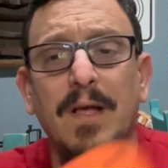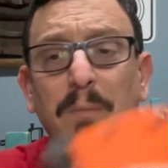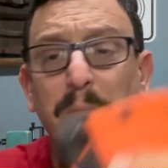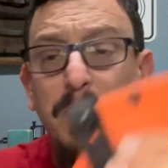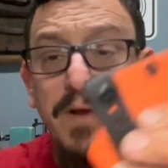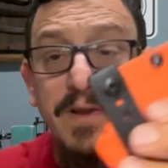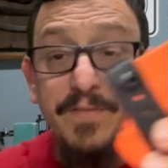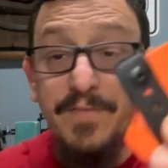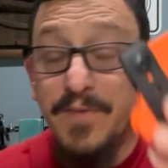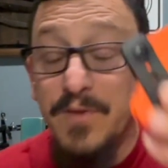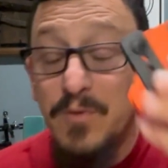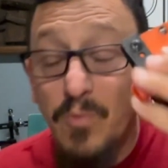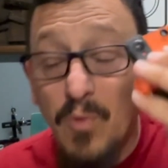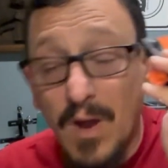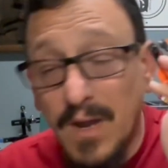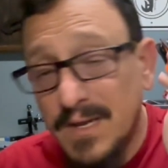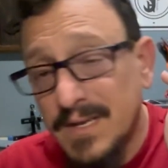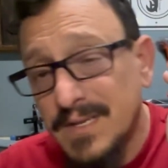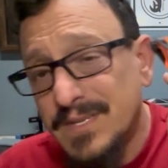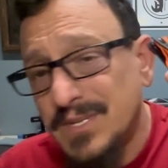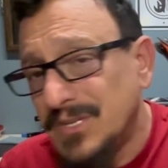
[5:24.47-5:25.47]
But if you
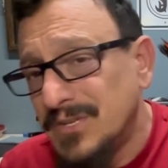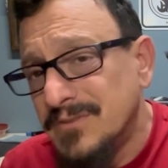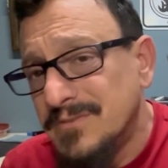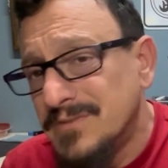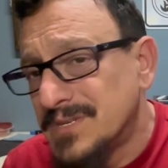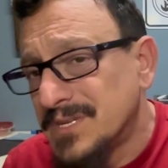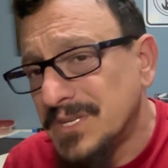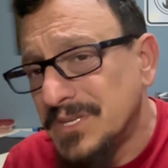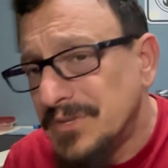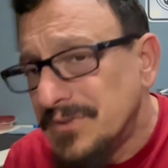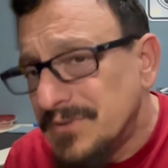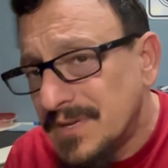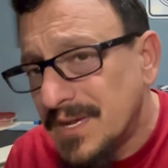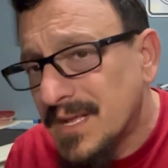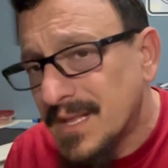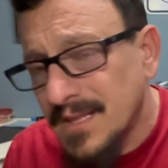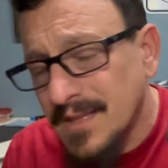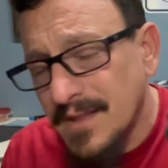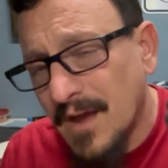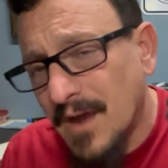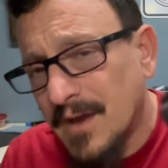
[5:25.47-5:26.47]
wanted to use a
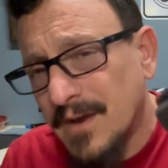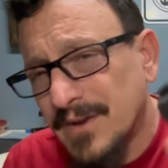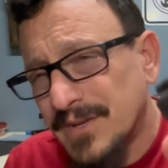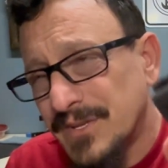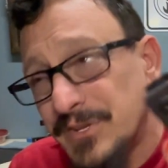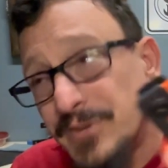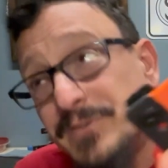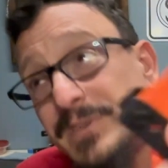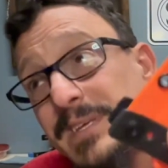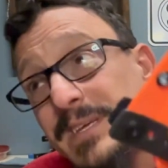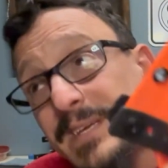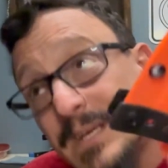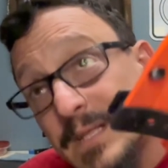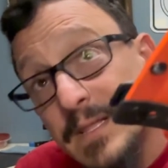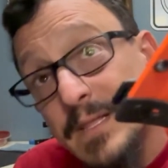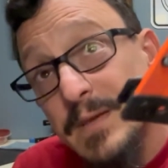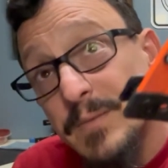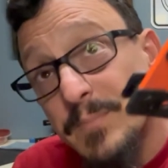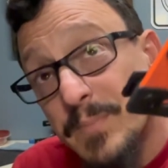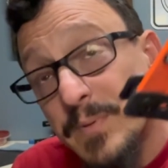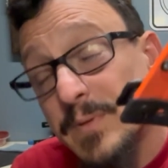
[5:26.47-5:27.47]
UT
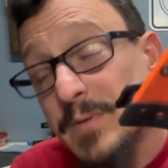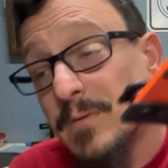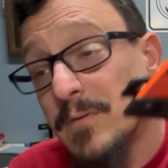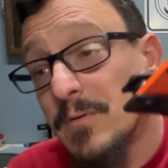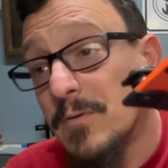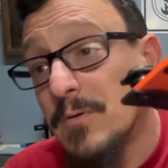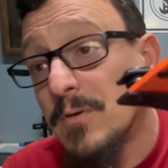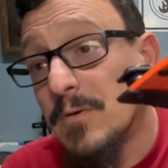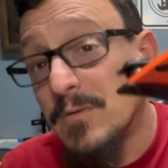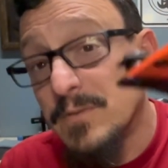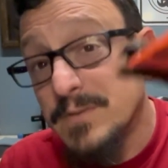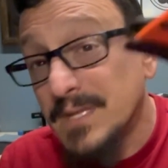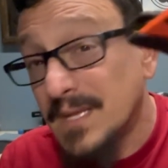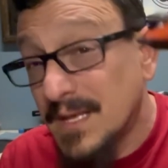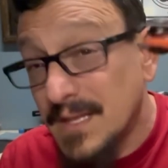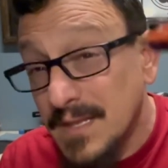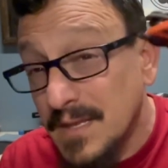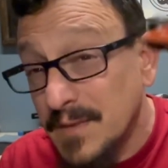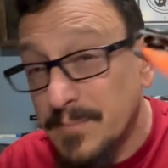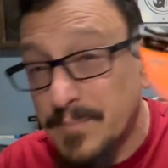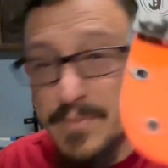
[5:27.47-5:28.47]
clip or Ulti
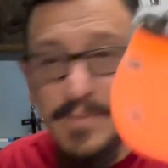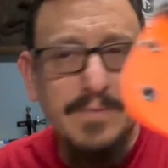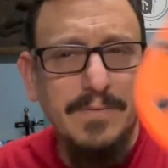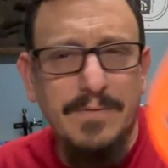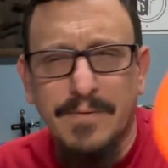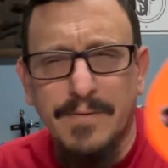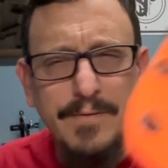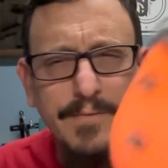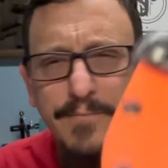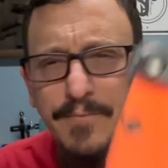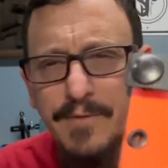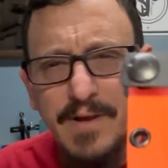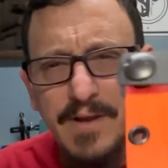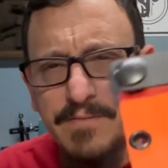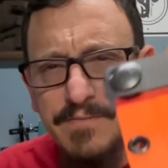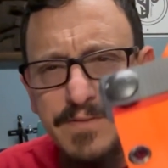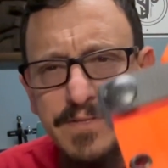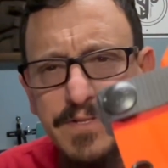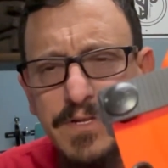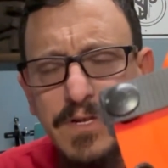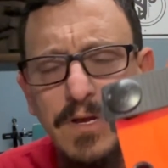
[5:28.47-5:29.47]
clip or
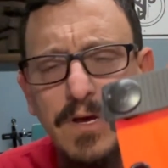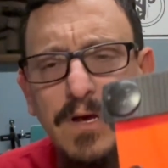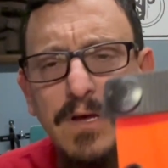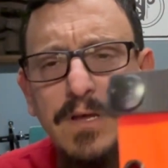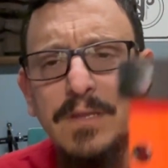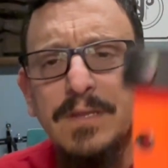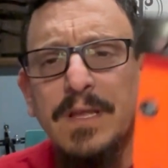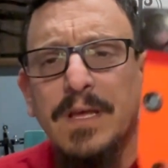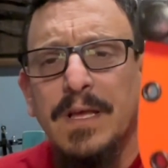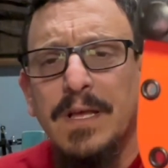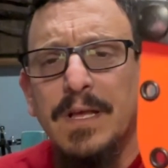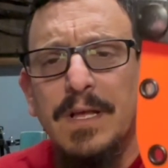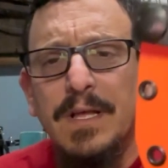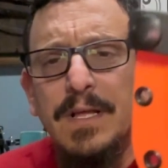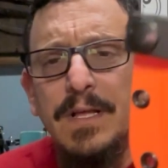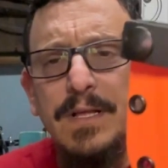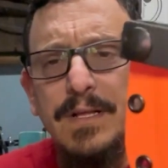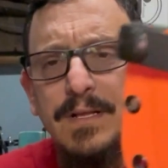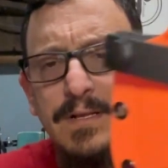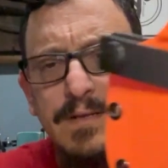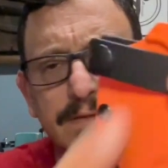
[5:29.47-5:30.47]
whatever they're called,
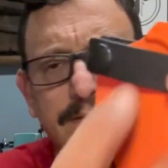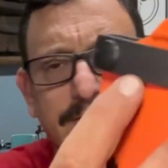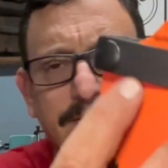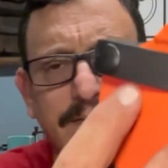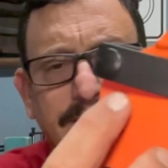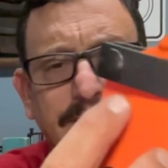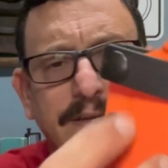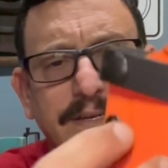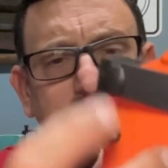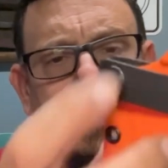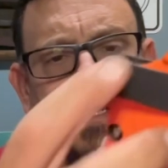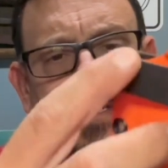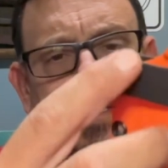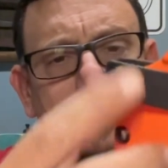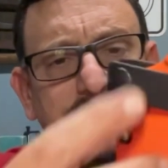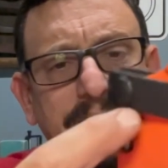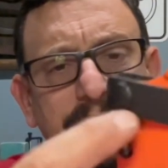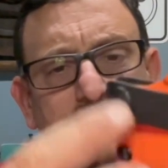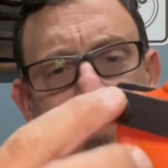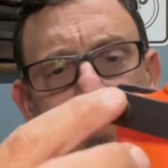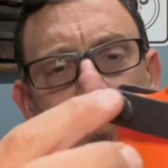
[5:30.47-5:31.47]

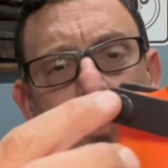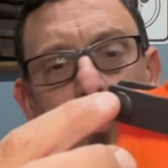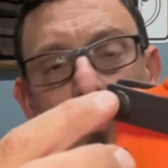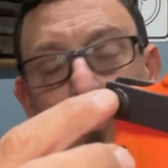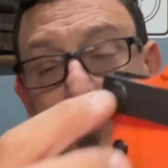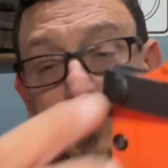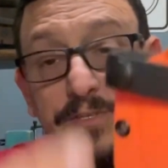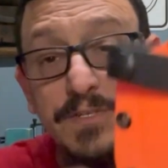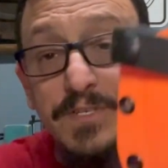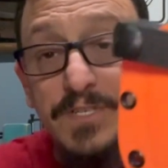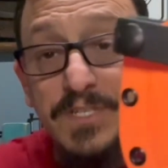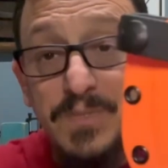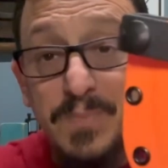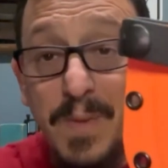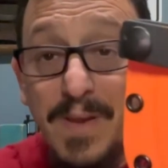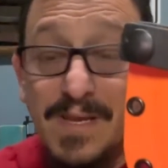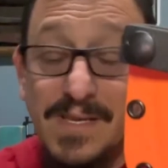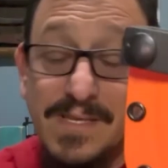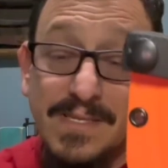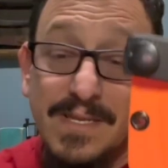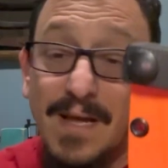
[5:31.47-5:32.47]
these holes are
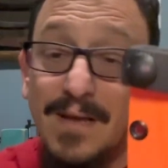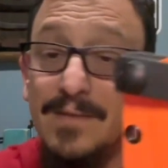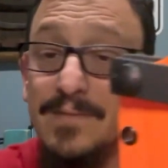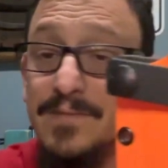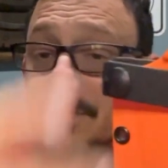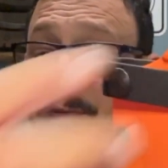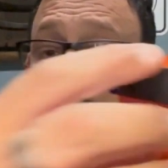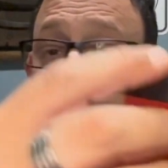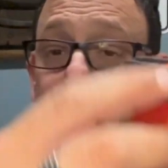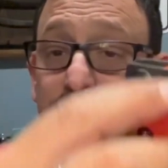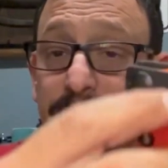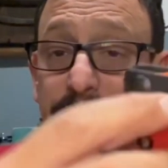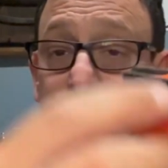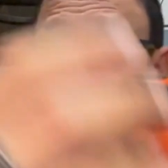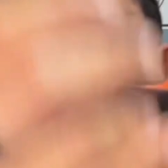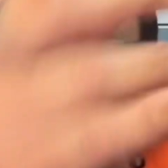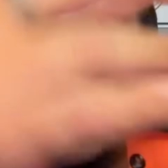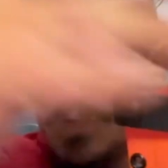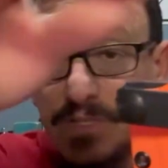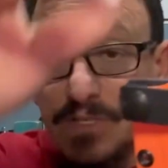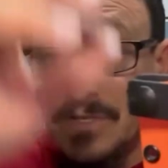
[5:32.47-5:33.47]
spaced out to where
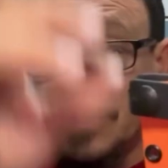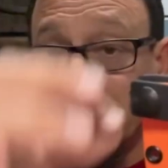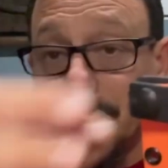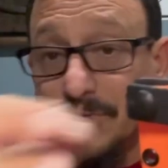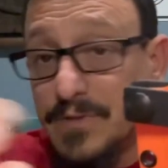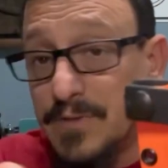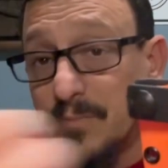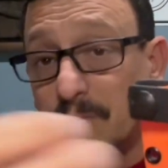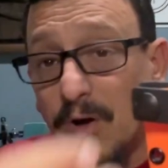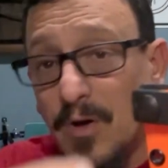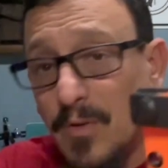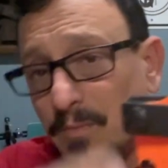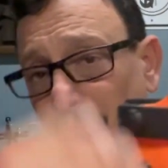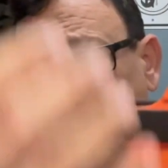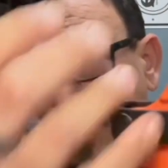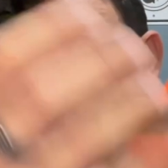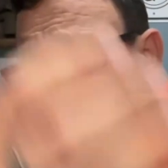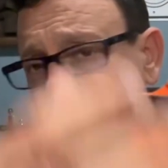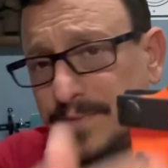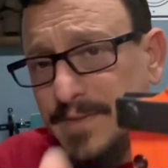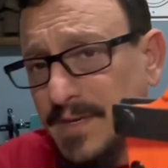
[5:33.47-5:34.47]
you could do
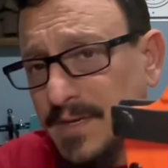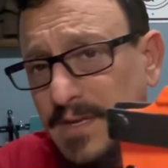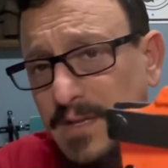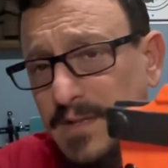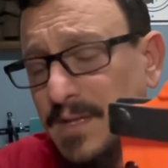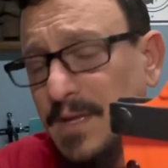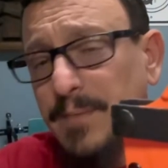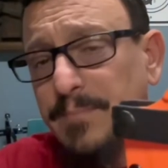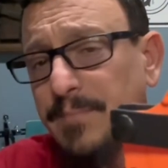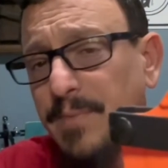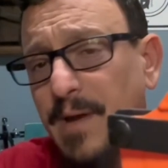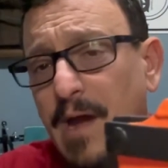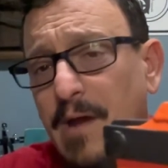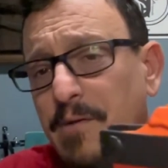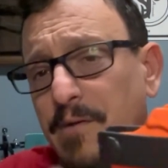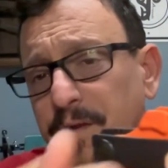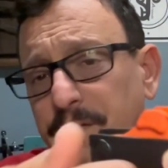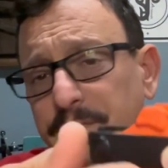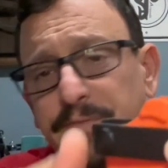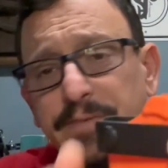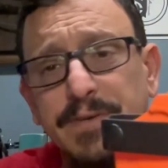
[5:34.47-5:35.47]
the clip
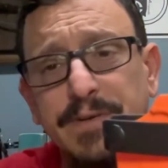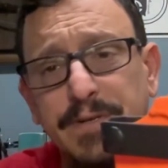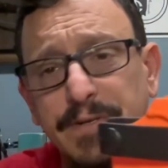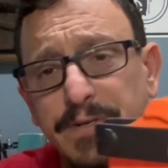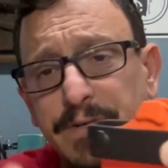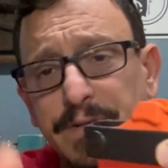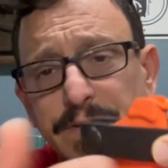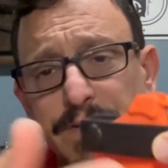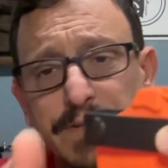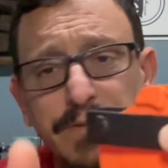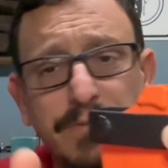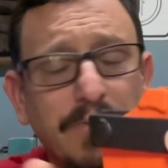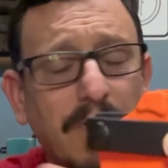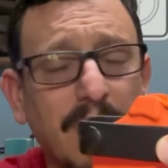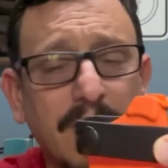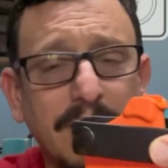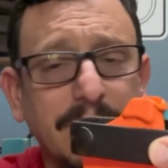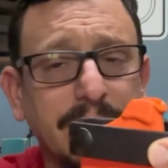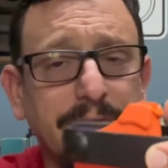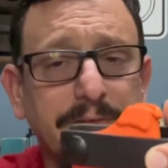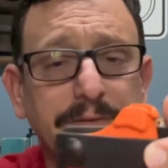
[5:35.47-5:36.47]
however you
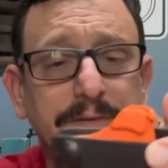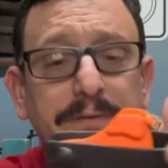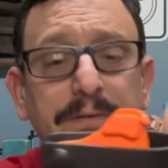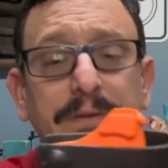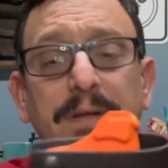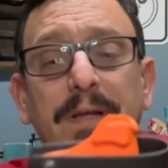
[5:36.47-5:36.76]
wanted to.